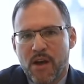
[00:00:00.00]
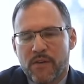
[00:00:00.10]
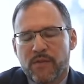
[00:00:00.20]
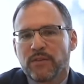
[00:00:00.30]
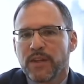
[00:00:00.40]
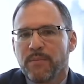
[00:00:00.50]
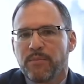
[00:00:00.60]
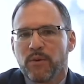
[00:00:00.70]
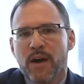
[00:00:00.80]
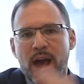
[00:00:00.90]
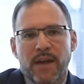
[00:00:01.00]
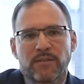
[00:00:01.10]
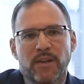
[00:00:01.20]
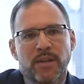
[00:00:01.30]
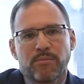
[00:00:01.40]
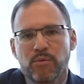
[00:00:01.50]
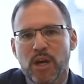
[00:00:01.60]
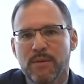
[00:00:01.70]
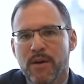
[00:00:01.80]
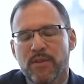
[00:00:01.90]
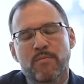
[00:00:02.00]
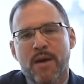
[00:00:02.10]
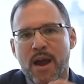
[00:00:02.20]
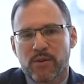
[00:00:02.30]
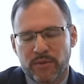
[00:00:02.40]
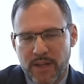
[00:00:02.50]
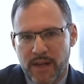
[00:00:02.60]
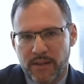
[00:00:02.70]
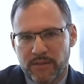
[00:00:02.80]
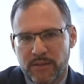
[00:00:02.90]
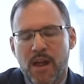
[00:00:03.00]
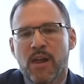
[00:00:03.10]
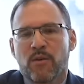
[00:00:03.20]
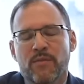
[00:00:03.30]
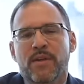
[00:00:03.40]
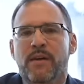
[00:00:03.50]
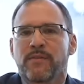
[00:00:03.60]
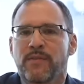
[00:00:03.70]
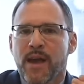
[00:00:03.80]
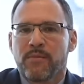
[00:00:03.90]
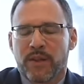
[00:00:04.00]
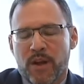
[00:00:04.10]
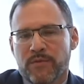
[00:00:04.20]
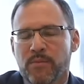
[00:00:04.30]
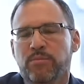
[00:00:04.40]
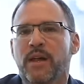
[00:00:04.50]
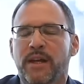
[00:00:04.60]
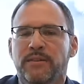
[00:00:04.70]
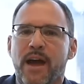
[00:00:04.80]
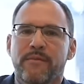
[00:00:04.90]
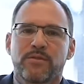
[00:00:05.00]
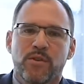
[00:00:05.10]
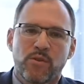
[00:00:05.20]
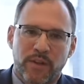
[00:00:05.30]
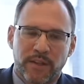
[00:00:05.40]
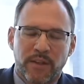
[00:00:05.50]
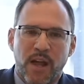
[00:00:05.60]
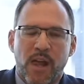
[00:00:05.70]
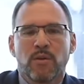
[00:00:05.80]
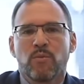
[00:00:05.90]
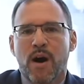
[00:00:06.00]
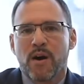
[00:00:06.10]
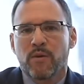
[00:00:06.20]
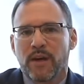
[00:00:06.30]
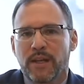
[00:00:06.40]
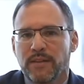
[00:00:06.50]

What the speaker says: For example, asking an employee about their marital status, or if they have family, or if they're planning to have children, while